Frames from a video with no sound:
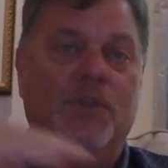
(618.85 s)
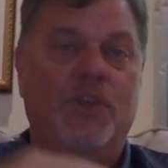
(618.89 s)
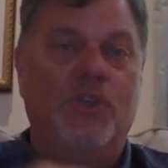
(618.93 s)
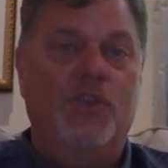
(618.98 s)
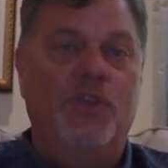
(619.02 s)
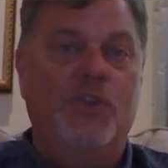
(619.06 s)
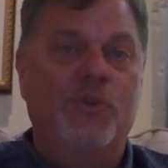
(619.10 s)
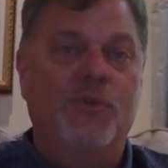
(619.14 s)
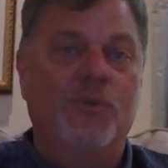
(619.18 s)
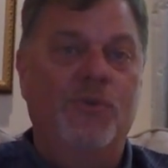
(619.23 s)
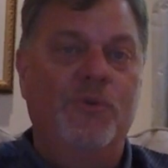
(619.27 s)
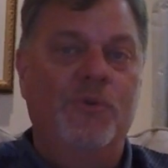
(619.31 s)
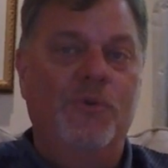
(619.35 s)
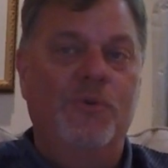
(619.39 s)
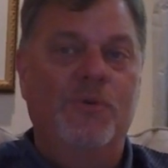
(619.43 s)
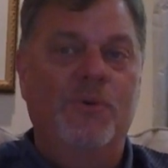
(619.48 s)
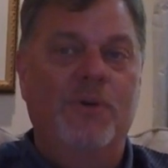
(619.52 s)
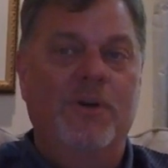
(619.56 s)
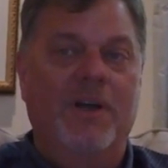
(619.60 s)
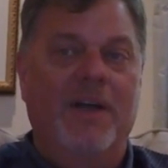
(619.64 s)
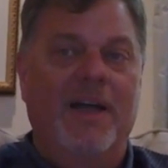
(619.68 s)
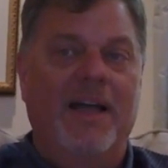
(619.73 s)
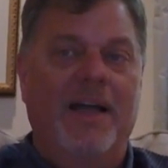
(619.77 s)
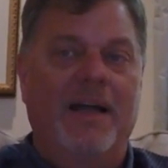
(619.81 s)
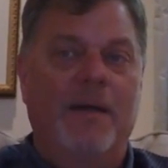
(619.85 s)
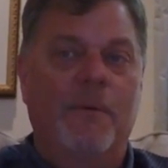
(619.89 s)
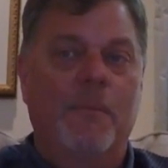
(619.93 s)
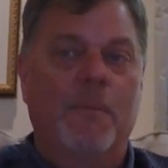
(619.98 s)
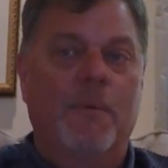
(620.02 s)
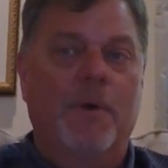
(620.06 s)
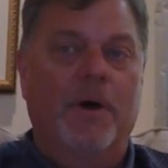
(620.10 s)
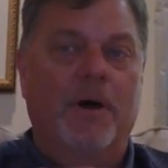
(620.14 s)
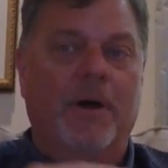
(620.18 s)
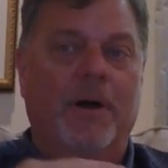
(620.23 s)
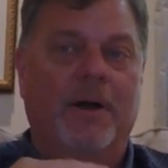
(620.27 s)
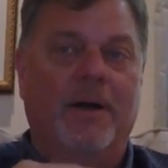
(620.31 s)
you
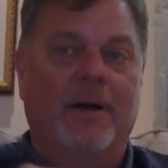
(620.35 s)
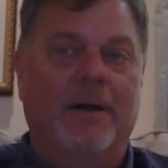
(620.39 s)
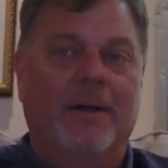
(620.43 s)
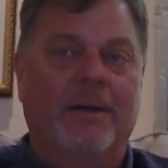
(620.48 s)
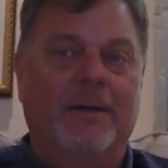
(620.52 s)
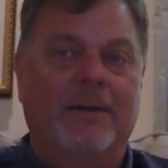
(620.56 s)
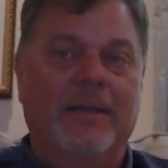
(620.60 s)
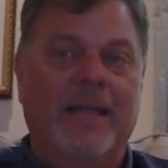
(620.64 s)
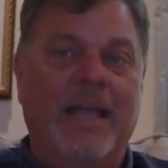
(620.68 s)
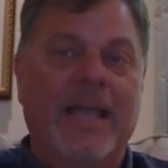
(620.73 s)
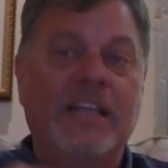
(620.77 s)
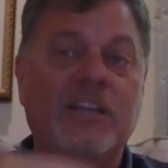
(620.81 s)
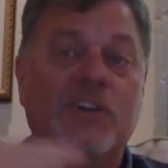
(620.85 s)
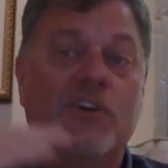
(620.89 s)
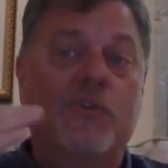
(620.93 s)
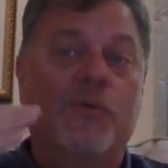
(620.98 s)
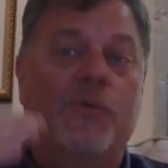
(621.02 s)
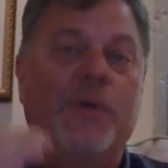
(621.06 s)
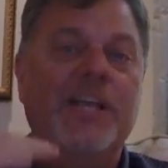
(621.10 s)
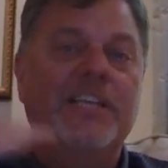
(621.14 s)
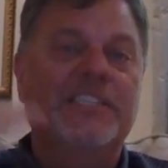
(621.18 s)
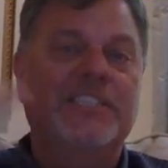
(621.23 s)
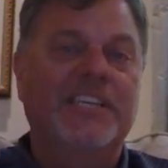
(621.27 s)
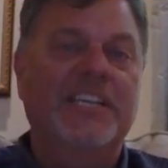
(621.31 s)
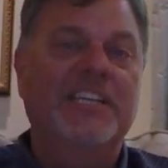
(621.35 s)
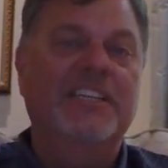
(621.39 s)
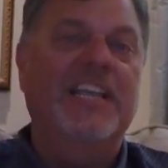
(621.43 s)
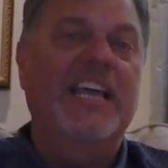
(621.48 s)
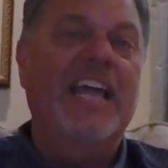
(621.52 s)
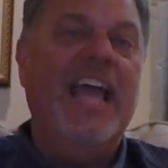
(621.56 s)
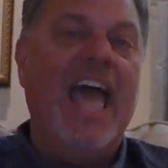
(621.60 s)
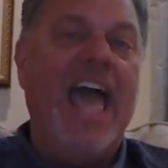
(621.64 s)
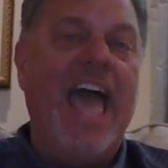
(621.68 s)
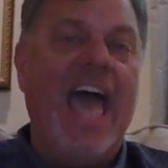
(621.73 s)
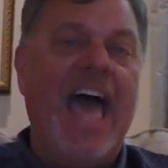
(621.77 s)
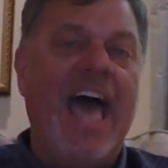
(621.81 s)

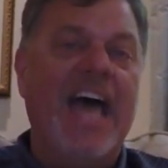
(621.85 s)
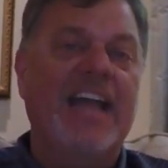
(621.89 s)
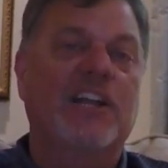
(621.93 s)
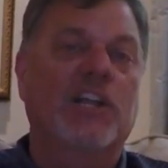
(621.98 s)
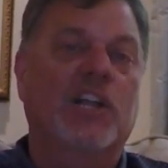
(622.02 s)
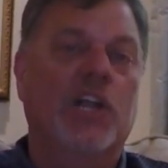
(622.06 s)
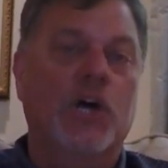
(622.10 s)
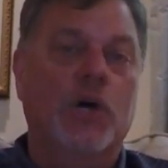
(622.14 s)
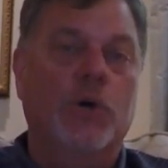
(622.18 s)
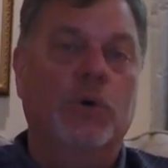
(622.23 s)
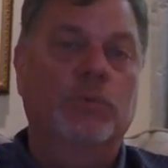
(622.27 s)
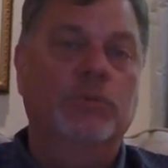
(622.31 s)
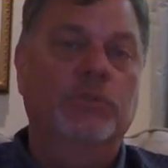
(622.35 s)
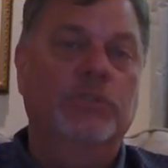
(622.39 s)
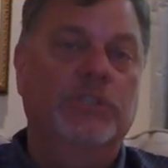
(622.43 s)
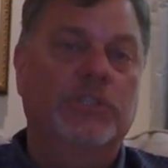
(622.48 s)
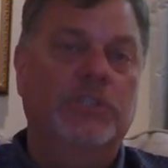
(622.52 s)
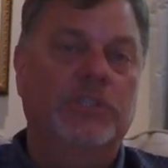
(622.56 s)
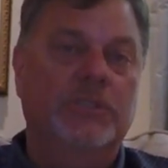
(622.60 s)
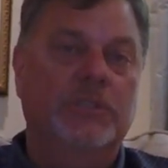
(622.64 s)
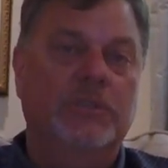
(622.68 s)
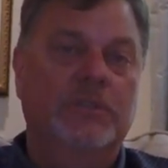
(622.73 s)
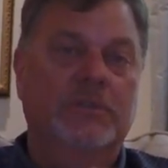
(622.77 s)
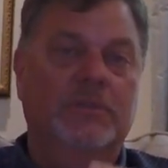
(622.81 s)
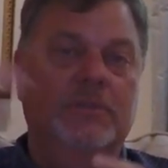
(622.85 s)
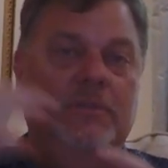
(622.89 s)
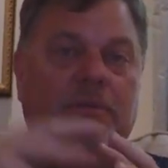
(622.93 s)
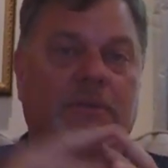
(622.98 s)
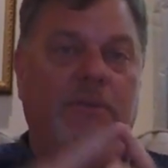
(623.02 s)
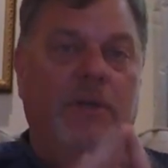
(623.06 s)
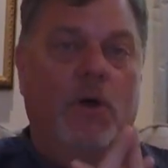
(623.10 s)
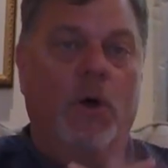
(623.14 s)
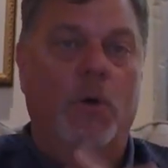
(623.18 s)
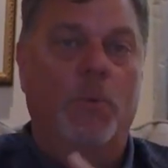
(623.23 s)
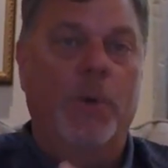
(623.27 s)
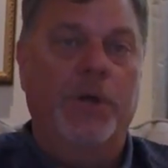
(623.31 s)
increasingly add loans
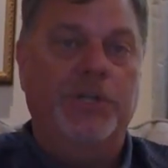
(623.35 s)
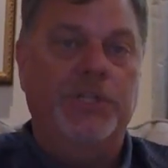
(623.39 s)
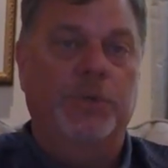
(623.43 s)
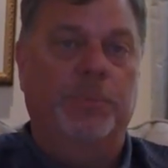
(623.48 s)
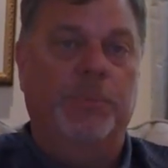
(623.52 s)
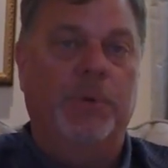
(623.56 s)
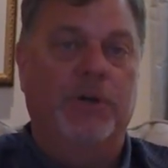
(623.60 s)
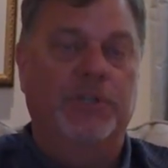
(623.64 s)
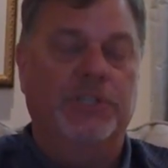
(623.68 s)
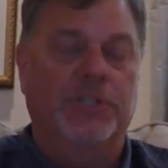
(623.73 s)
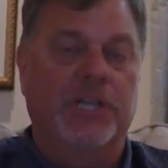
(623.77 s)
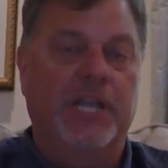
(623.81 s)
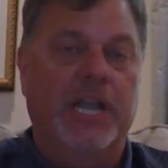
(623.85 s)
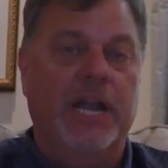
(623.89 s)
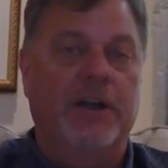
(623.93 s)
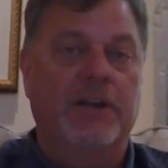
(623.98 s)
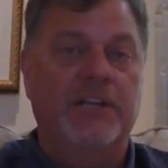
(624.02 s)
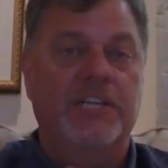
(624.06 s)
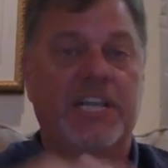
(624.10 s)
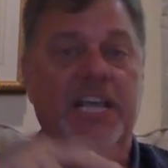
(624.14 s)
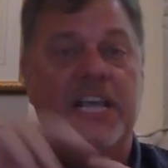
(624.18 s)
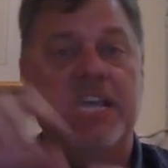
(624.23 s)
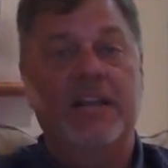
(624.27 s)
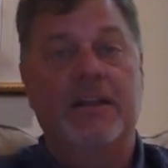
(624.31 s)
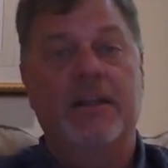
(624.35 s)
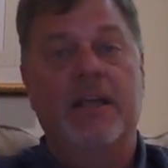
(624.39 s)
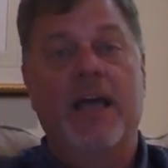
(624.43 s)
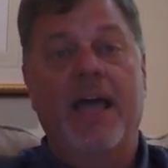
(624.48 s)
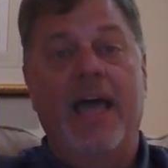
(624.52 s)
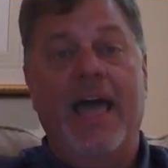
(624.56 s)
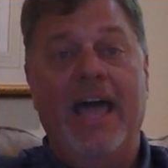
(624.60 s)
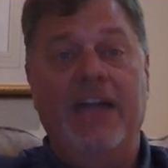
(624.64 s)
on which you're personally guaranteed.